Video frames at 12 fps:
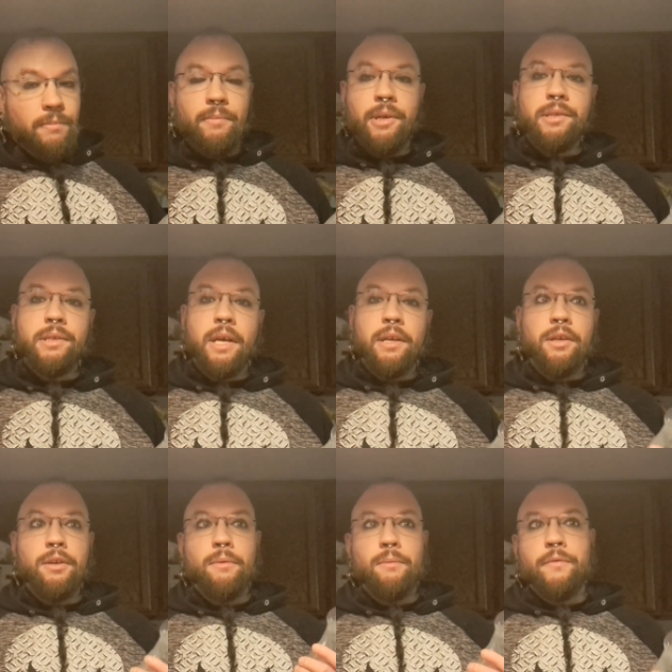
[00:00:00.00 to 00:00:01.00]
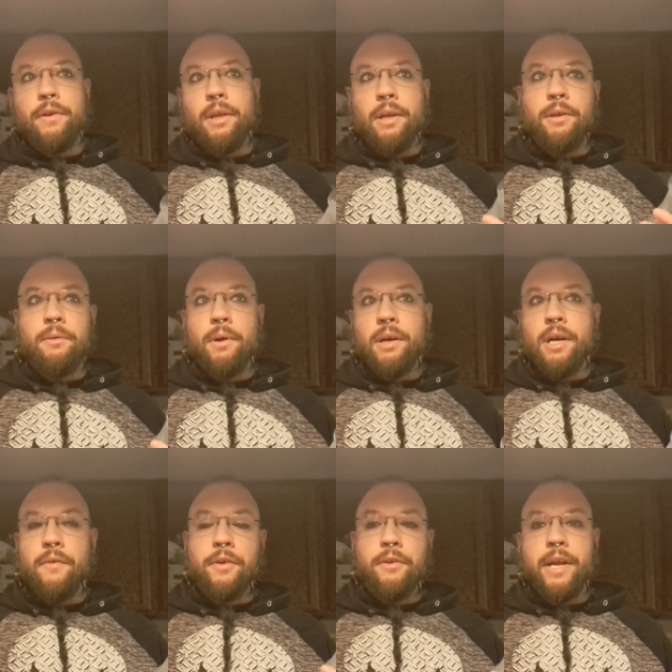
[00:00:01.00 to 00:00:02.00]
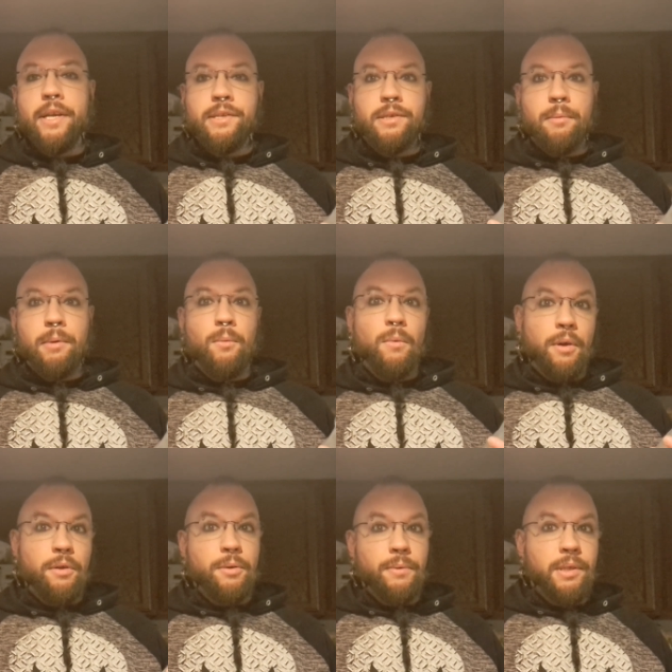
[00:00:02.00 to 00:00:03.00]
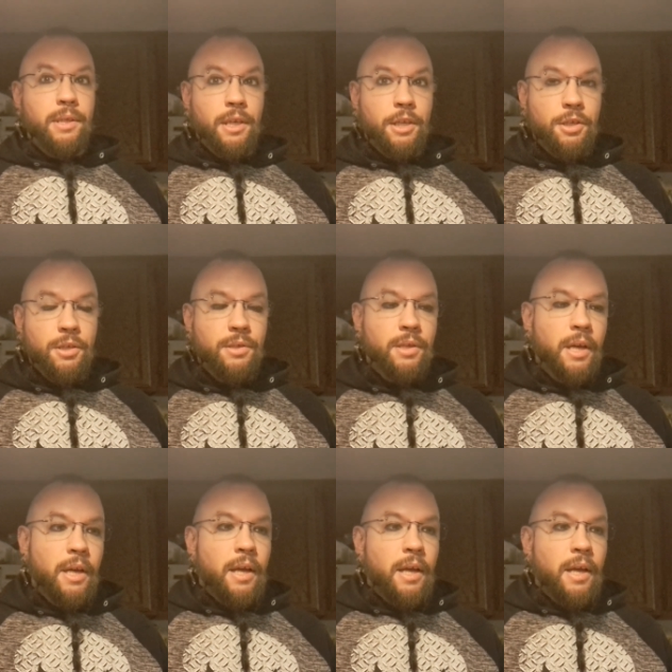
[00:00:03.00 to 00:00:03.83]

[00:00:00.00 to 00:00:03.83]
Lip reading: It means that you don't feel like you want to cover your hands in something while you're doing the dishes.